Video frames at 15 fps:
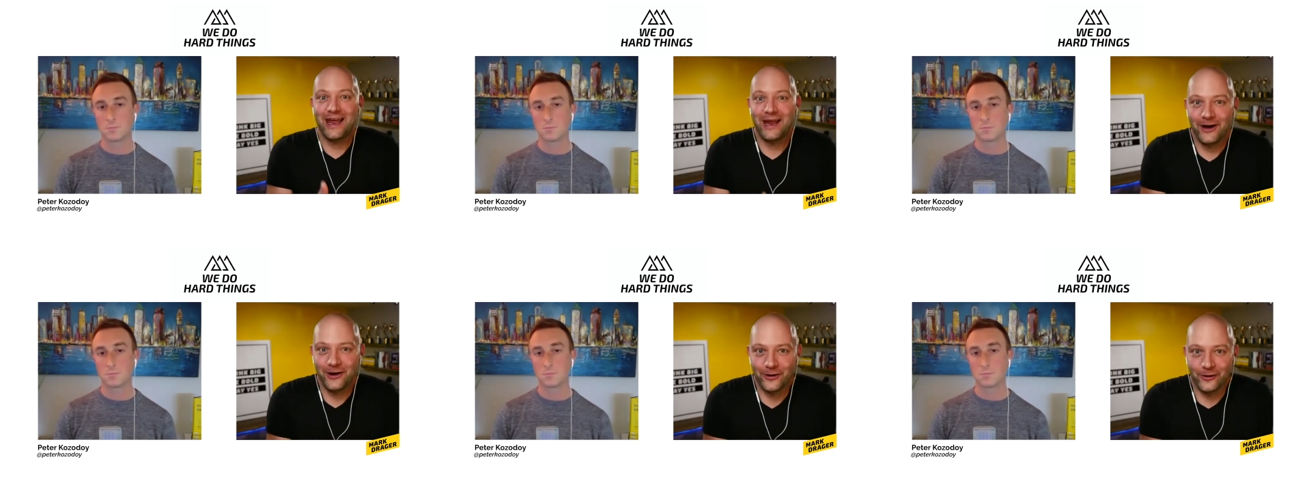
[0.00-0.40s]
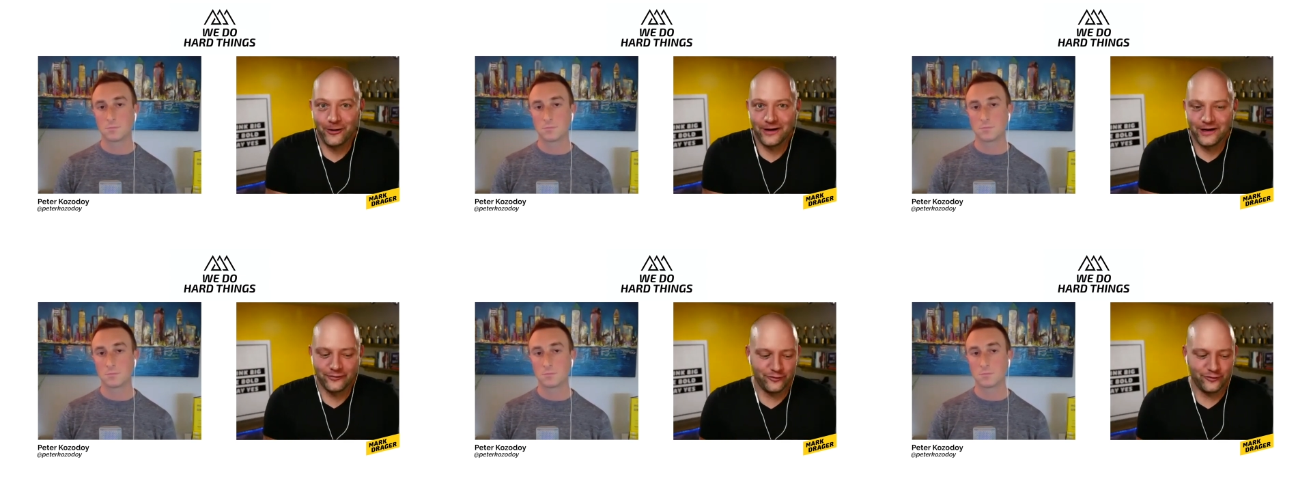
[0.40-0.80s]
Speaker 1: care
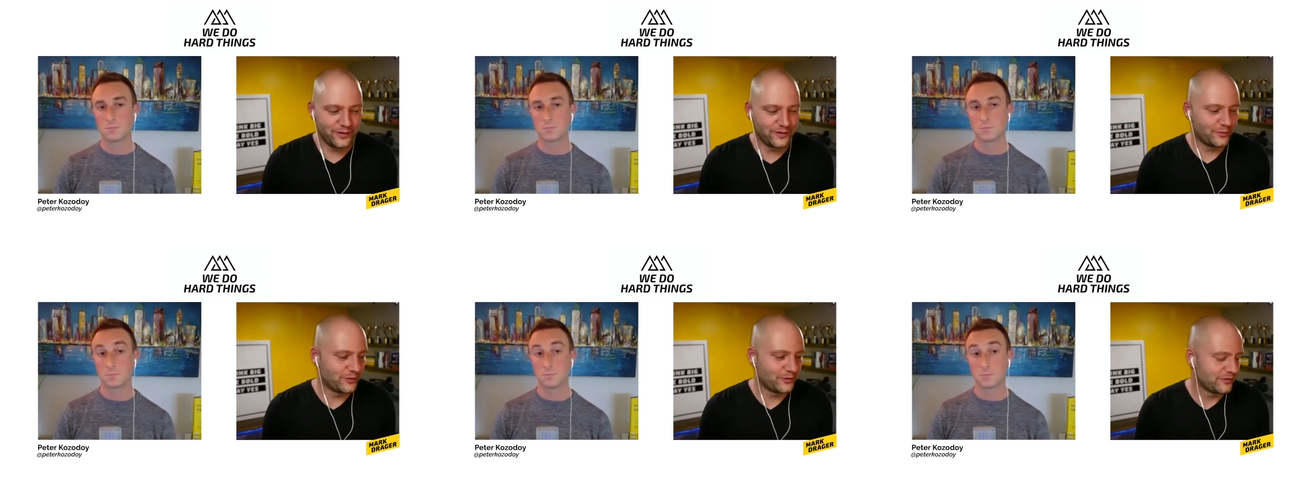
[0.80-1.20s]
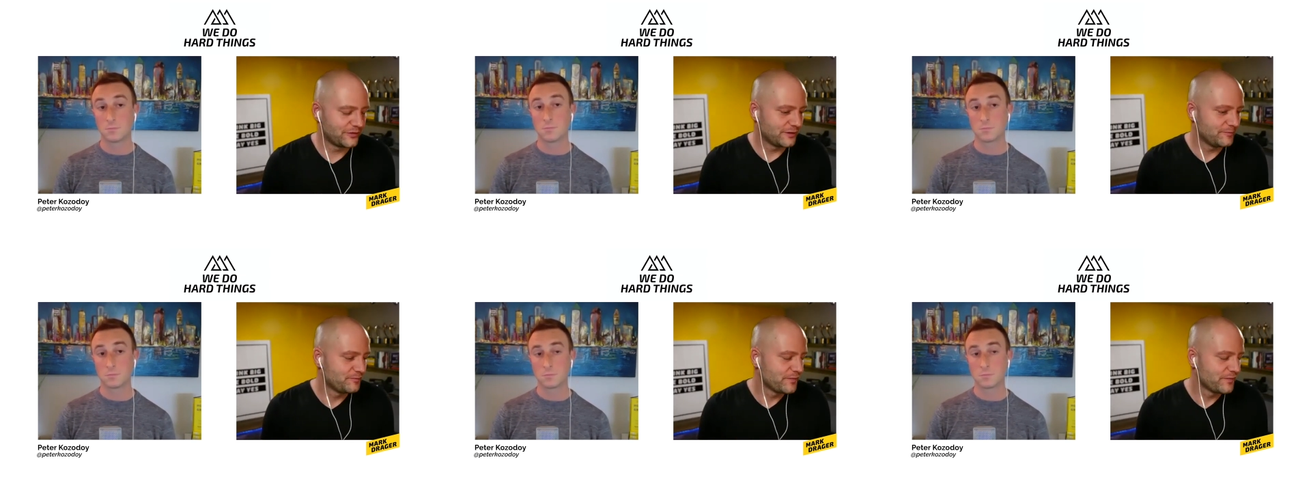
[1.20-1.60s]
enough about the
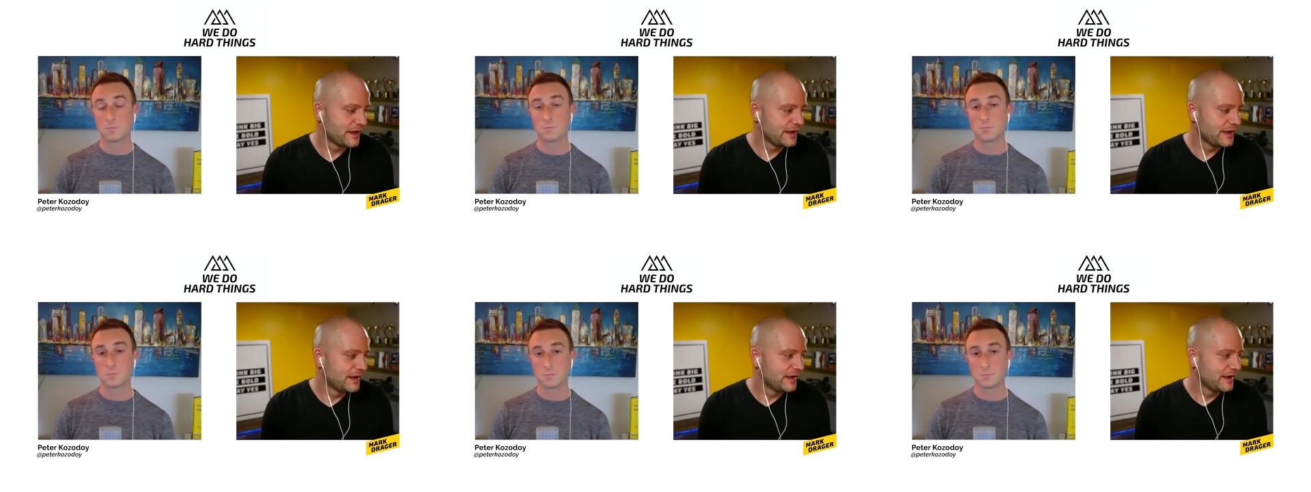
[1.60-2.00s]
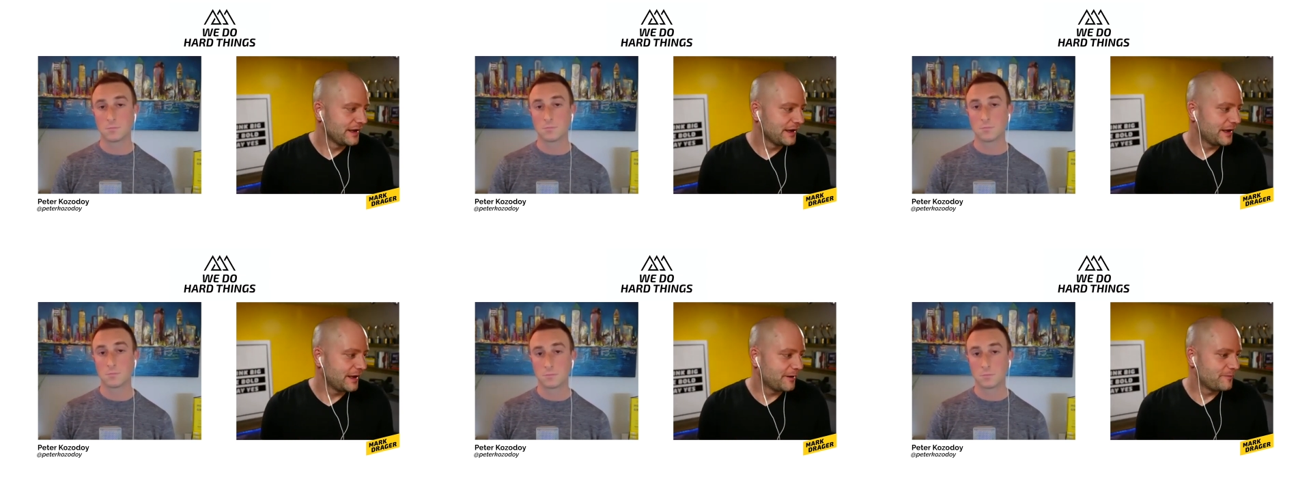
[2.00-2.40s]
person.
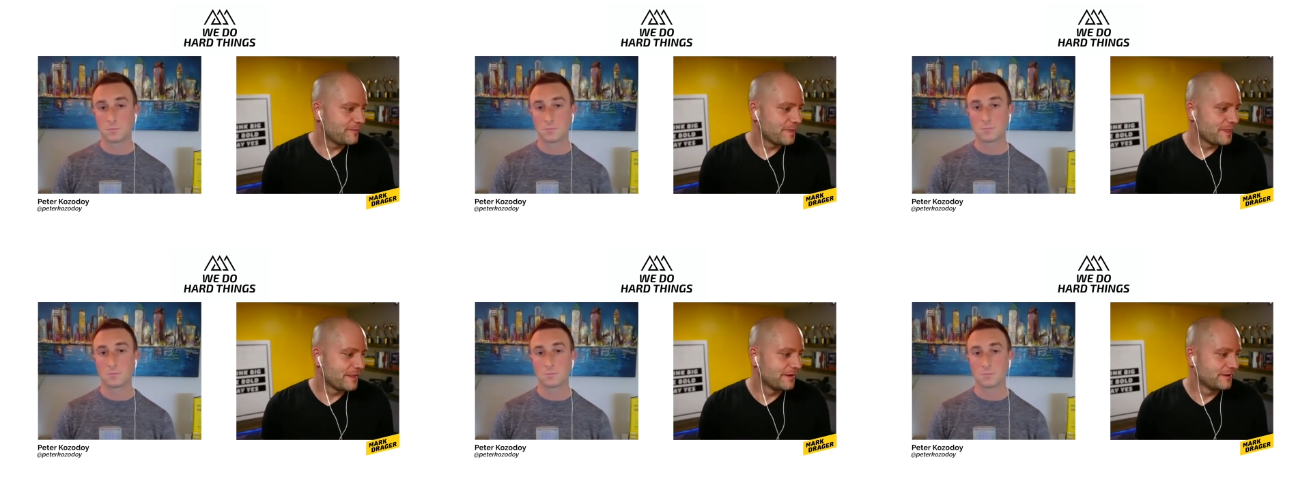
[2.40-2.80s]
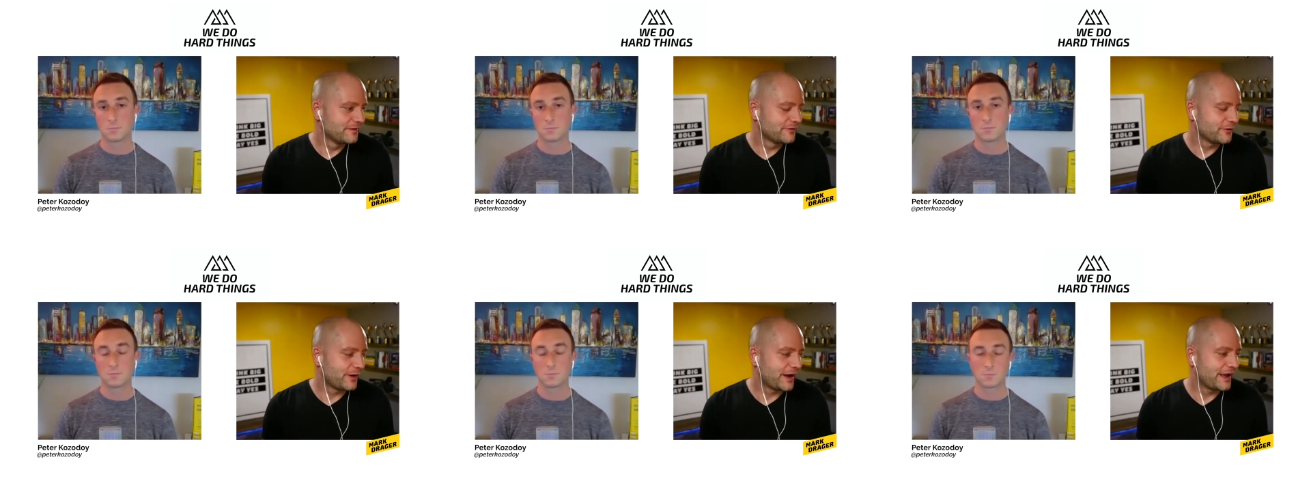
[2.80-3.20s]
Uh,
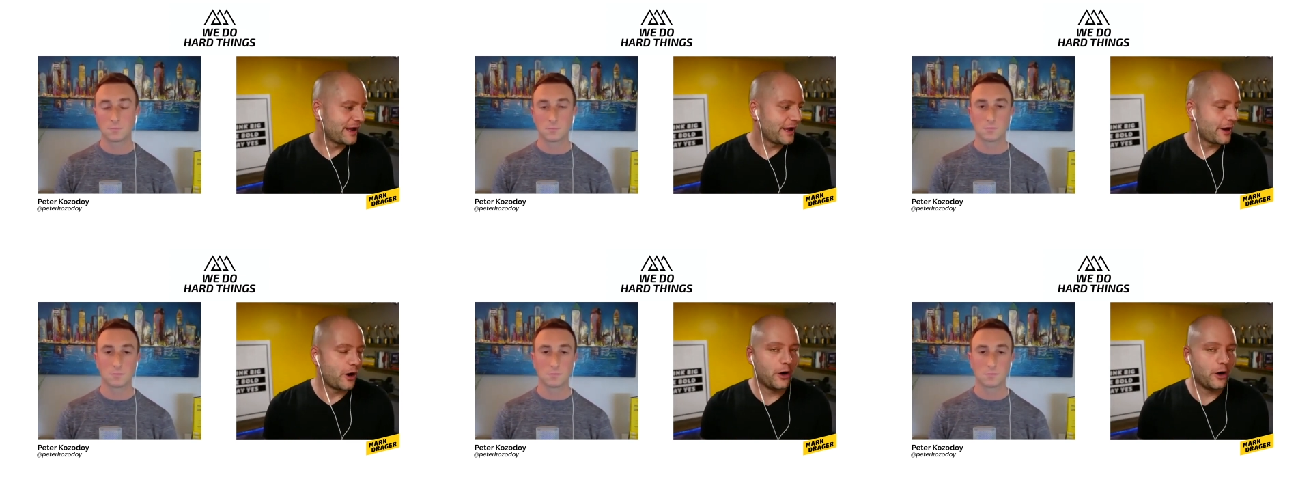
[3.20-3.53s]
so I, I